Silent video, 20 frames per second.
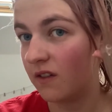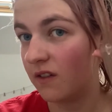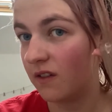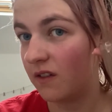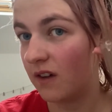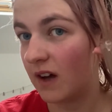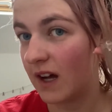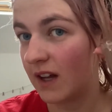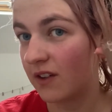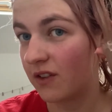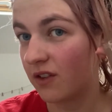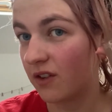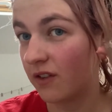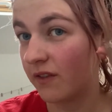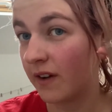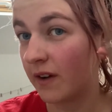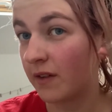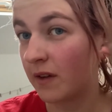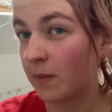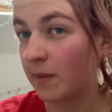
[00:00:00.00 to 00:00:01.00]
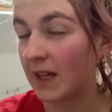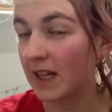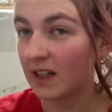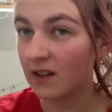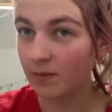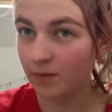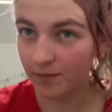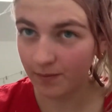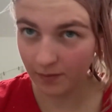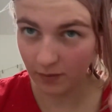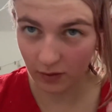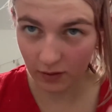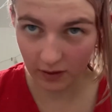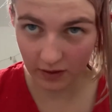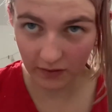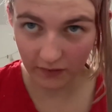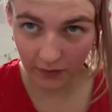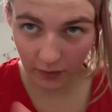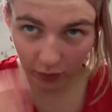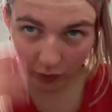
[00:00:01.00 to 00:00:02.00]
that's not very pink.
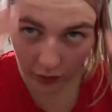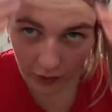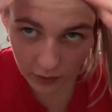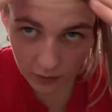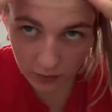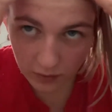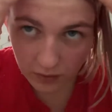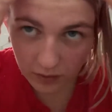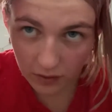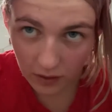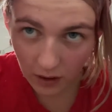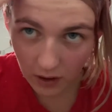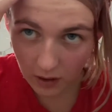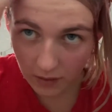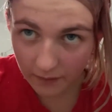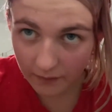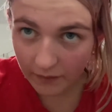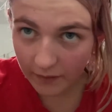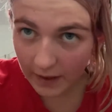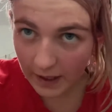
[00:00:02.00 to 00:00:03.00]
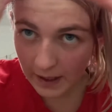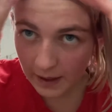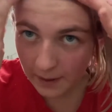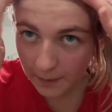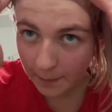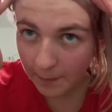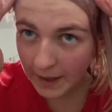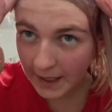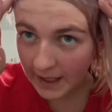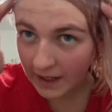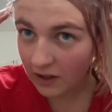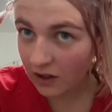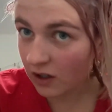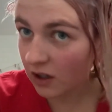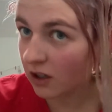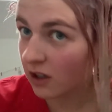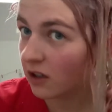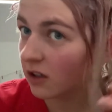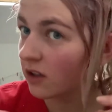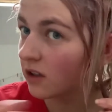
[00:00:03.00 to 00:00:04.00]
Whereas the roots, they're pinker.